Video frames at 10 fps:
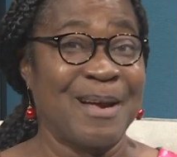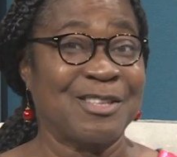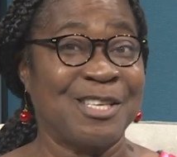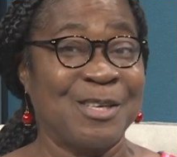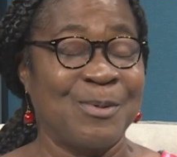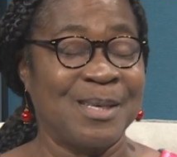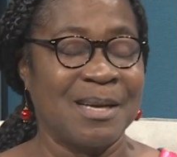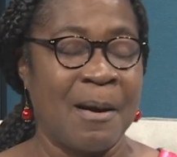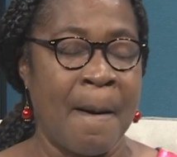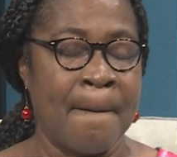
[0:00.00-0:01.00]
especially
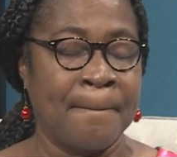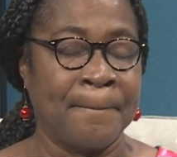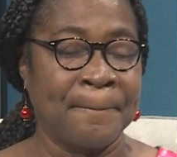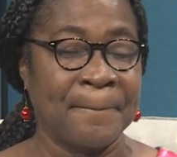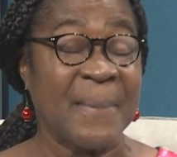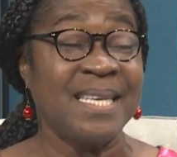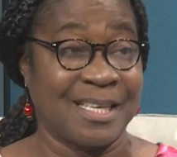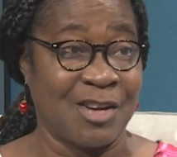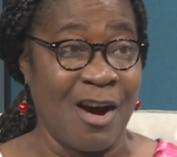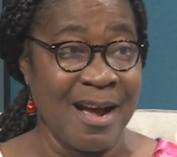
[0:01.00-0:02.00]
with um,
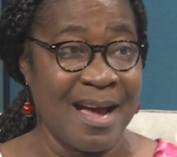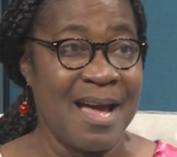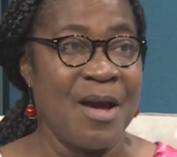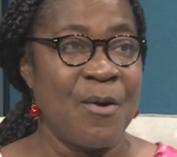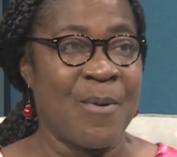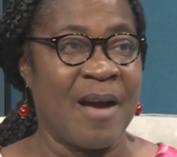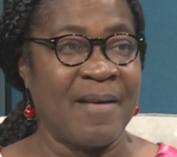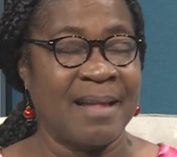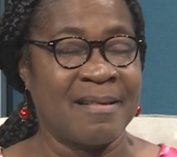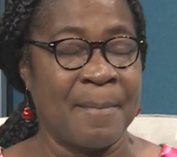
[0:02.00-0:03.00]
TikTok. We
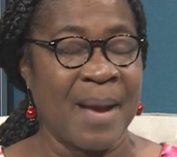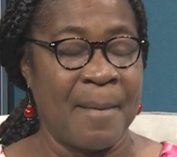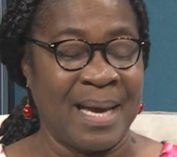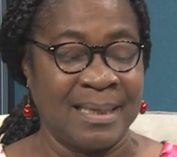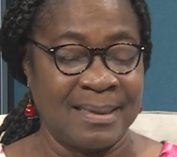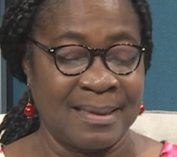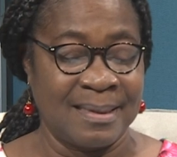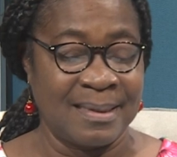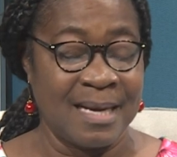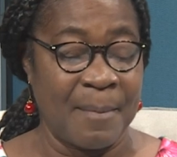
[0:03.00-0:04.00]
have had some comment,
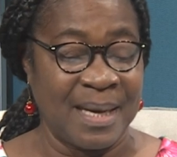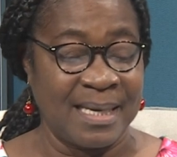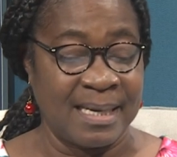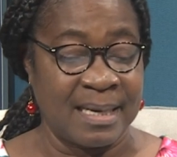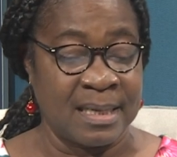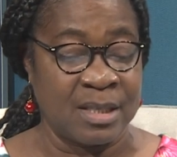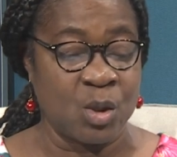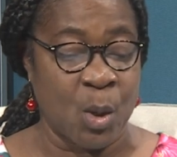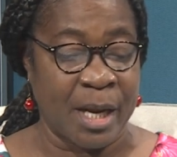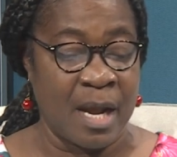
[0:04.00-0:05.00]
uh,
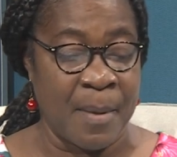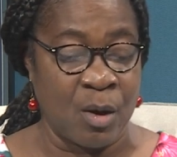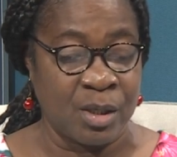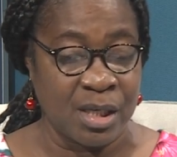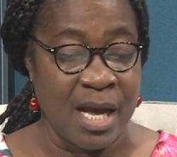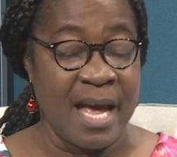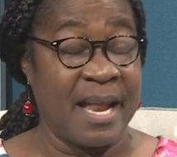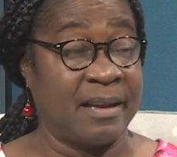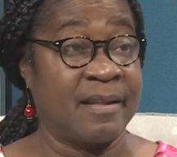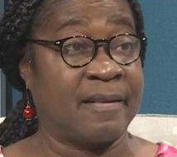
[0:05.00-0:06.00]
commentators talking about
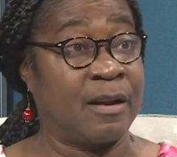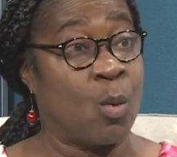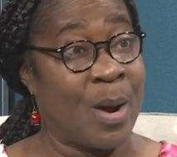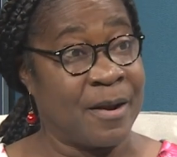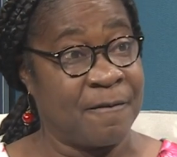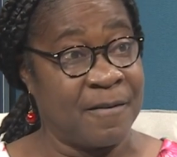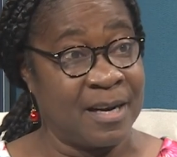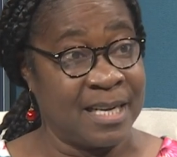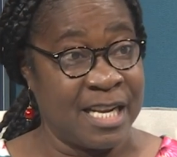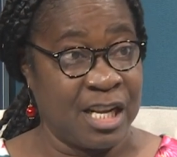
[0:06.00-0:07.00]
that it is a
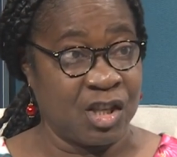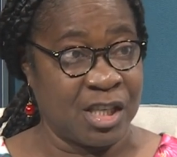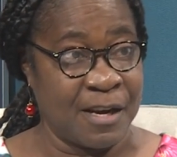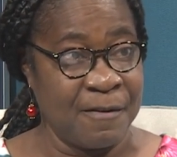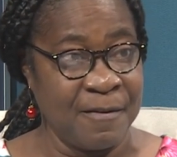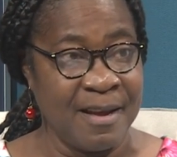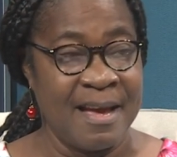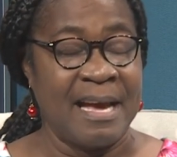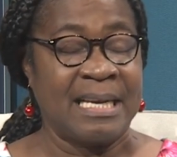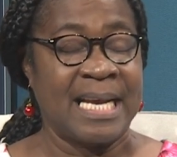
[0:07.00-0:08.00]
wonderful initiative,
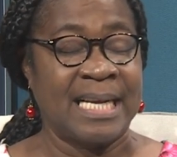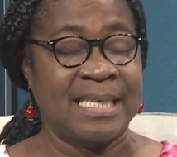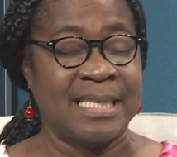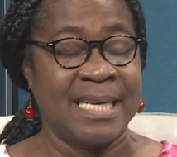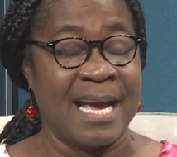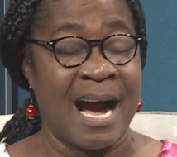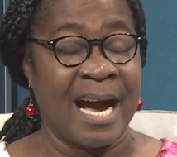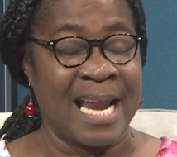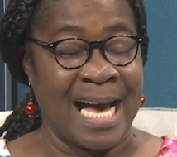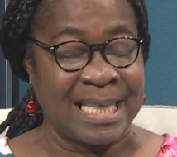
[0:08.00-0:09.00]
that they
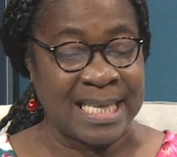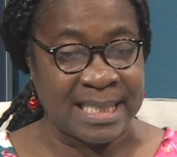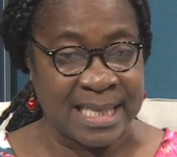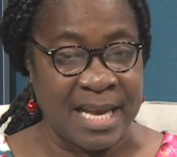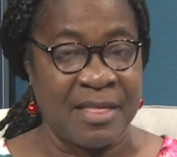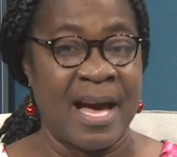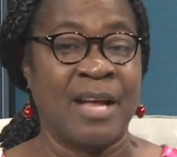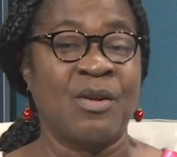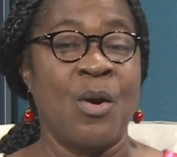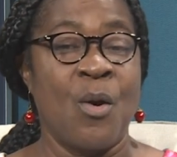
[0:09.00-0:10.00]
are glad to see
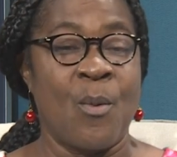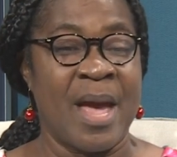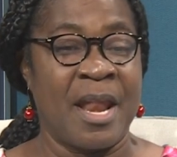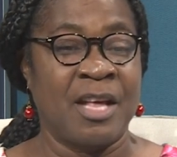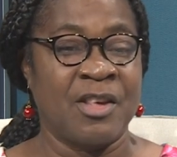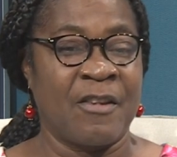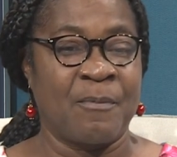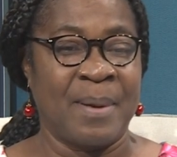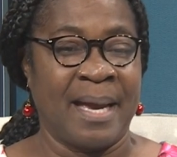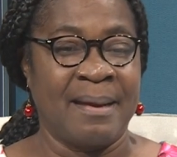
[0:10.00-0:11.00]
that we are not
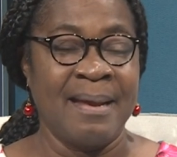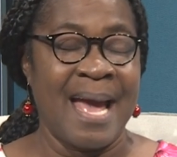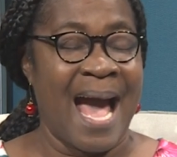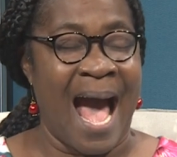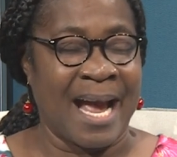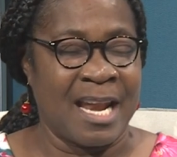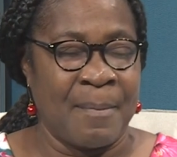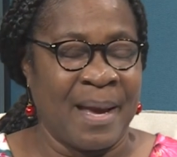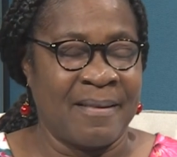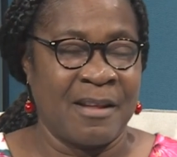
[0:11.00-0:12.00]
just being
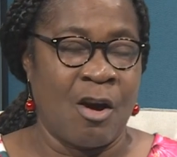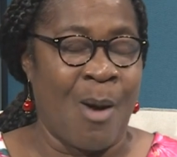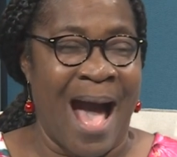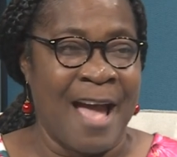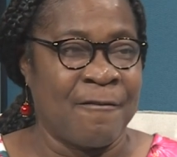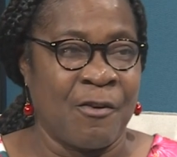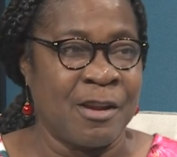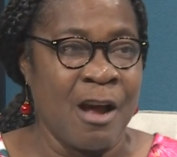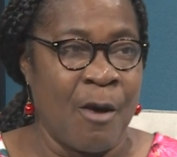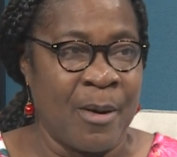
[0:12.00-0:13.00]
academics in our
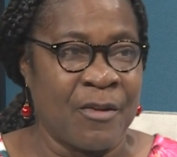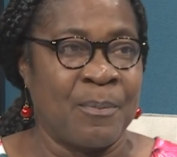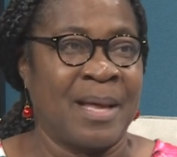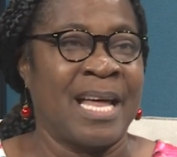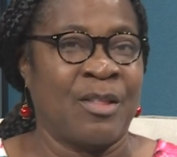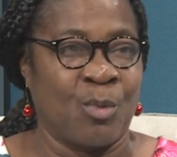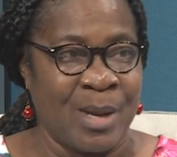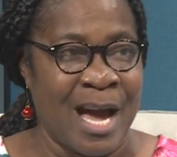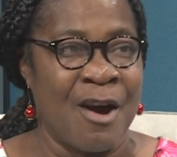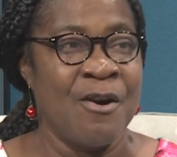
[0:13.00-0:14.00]
ivory towers, but that
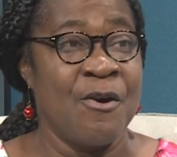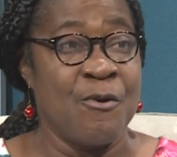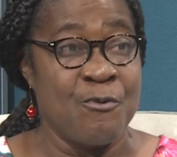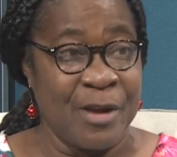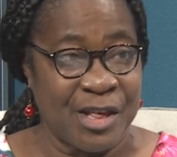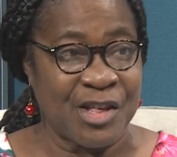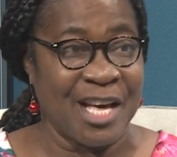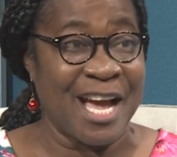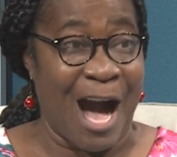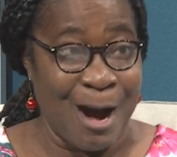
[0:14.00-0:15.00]
we are
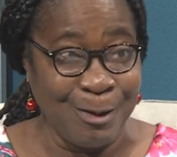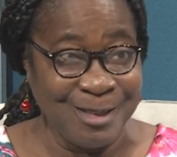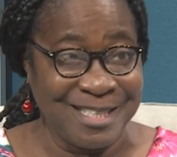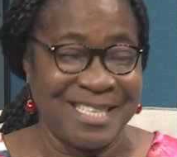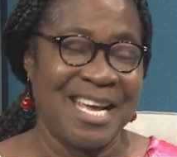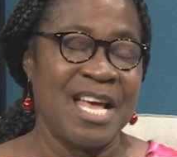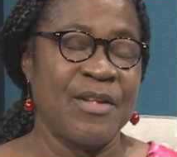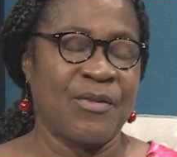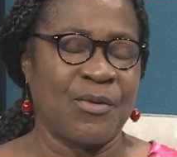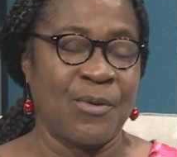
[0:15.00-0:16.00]
reaching out.
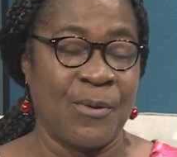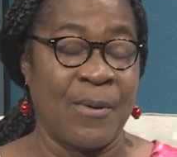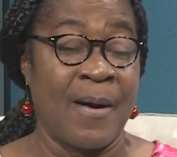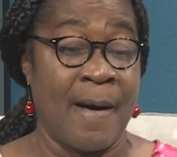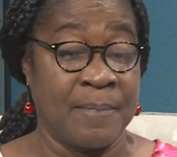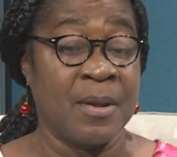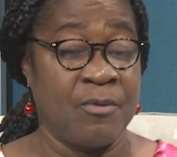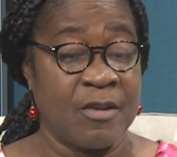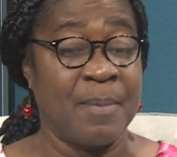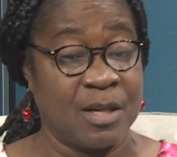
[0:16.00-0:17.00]
So
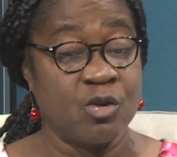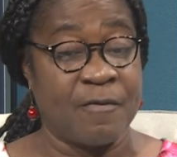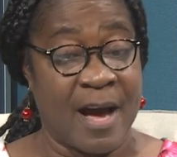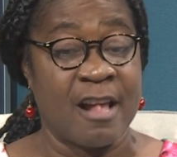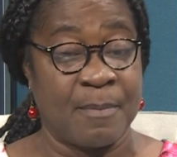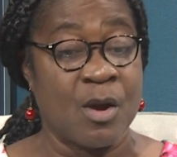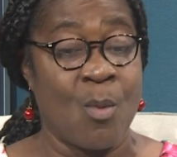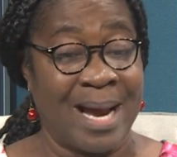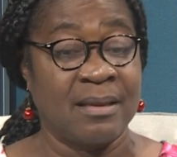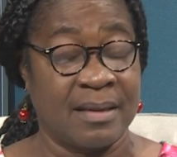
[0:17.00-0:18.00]
the response so far has
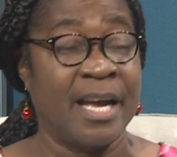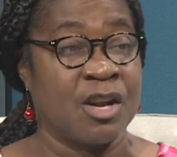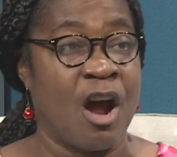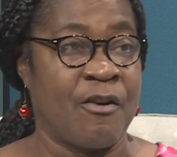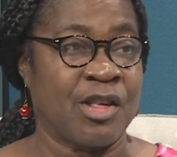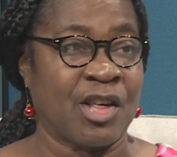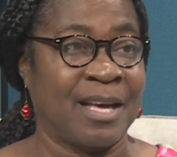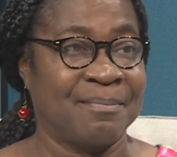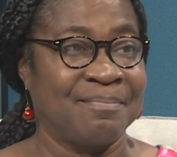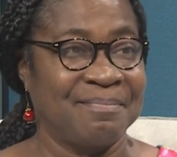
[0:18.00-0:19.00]
been quite
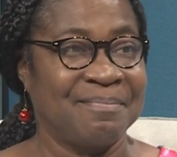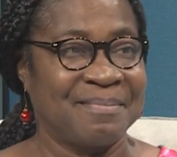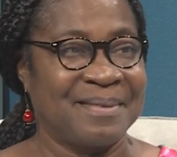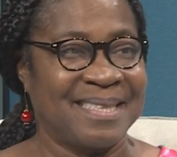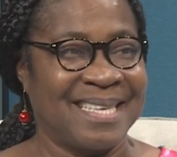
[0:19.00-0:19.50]
encouraging. And